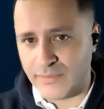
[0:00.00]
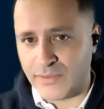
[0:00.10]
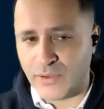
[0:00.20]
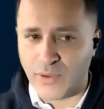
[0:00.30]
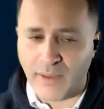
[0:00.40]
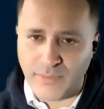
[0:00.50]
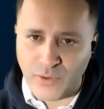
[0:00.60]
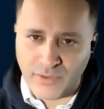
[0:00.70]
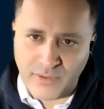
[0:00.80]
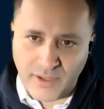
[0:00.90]
So you have
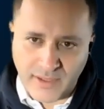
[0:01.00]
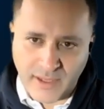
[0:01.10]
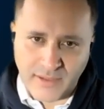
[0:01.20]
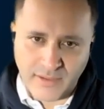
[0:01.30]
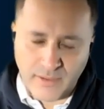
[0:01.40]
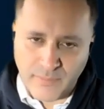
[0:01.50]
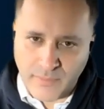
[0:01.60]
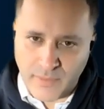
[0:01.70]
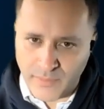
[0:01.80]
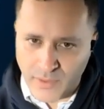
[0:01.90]
those three things:
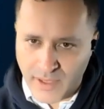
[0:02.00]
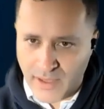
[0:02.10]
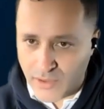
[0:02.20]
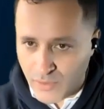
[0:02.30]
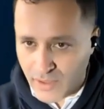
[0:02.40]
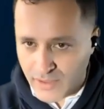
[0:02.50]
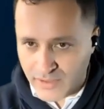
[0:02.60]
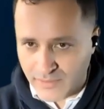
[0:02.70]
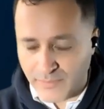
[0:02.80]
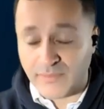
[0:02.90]
unique donors,